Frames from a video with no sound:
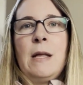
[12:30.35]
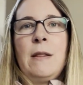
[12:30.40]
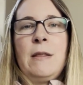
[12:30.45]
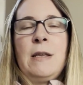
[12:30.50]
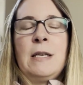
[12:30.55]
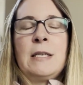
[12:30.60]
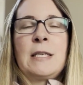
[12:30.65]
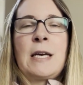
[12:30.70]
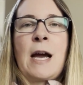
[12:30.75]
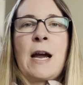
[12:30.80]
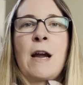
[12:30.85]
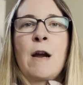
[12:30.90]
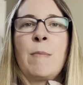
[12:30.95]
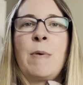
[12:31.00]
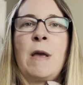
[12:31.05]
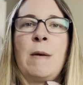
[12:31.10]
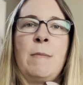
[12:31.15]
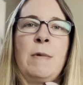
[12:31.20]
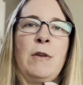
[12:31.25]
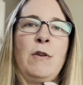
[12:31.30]
the entire
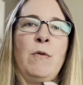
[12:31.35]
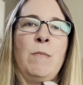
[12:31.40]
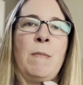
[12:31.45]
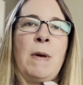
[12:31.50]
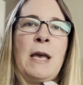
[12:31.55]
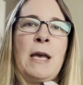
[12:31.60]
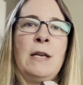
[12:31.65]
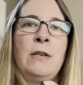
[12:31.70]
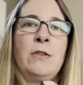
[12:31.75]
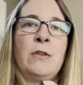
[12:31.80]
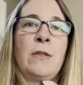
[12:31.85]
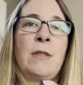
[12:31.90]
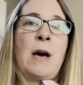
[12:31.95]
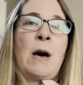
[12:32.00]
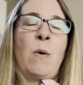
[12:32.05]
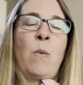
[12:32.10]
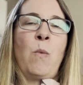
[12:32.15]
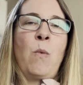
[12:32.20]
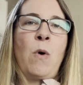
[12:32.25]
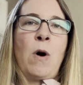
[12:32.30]
payment you made to
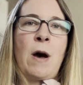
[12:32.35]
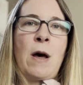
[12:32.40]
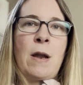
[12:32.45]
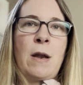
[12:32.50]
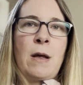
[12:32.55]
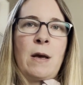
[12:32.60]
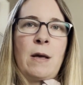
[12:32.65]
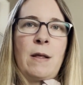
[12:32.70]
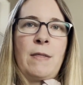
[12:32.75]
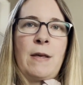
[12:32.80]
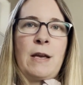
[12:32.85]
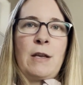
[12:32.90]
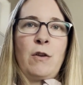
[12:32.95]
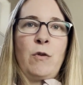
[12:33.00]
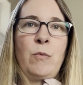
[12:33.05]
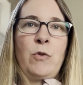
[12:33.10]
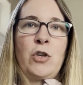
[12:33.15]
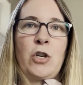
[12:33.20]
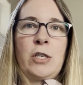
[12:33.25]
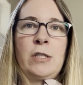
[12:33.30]
that one that
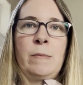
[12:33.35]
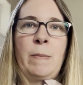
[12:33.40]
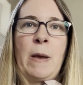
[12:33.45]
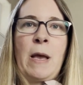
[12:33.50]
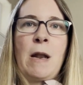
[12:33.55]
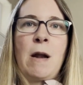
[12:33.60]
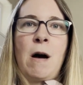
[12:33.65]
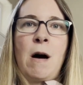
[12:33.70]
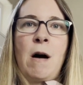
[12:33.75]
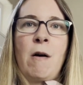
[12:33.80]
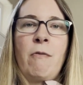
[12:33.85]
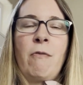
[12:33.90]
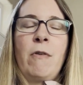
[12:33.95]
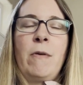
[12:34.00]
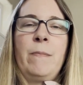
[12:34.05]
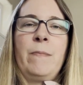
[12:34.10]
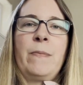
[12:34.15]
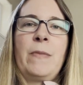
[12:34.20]
you just paid off,